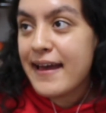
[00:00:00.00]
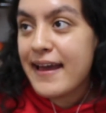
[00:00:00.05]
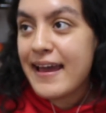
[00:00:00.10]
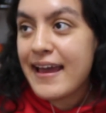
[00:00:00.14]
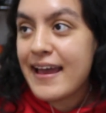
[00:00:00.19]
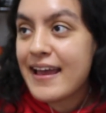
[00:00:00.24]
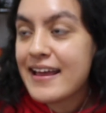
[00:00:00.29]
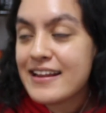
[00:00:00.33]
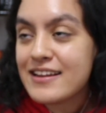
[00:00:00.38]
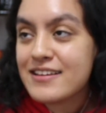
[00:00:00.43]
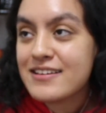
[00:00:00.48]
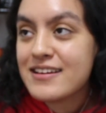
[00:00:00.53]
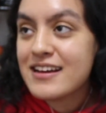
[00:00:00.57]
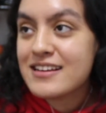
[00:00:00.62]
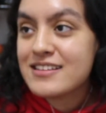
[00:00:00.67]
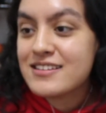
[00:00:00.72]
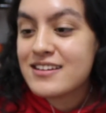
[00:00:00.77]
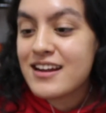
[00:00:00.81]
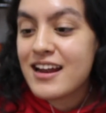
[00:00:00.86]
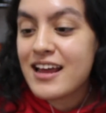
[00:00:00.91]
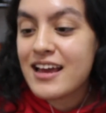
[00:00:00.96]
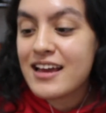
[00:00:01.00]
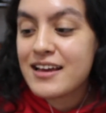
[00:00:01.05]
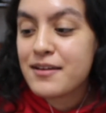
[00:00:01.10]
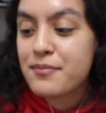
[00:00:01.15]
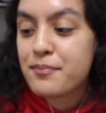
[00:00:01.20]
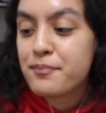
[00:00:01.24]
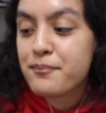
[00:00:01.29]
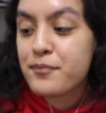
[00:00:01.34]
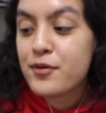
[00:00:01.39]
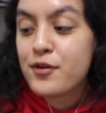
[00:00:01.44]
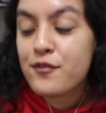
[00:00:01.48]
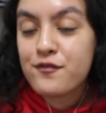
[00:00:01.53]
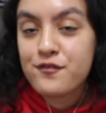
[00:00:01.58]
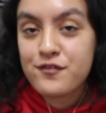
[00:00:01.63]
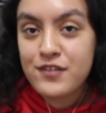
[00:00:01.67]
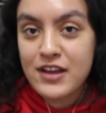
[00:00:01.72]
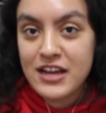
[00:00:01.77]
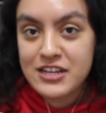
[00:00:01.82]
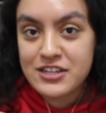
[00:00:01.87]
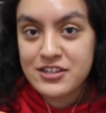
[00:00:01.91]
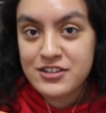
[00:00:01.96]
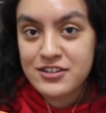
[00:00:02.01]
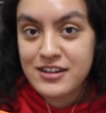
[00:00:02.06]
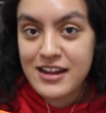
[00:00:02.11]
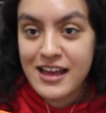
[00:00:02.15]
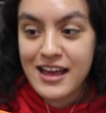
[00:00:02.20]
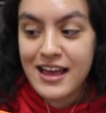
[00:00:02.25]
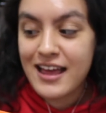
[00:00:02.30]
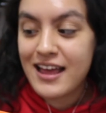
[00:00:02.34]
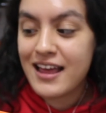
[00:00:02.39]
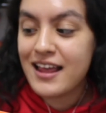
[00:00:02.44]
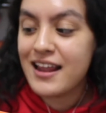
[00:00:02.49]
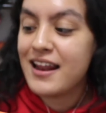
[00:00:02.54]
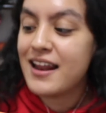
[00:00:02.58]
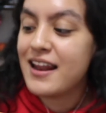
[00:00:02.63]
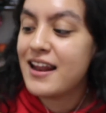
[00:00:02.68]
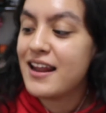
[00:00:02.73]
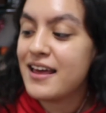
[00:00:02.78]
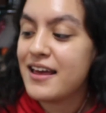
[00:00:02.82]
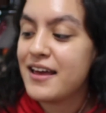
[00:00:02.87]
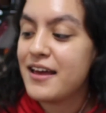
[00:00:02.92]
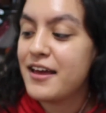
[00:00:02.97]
and you guys are like professional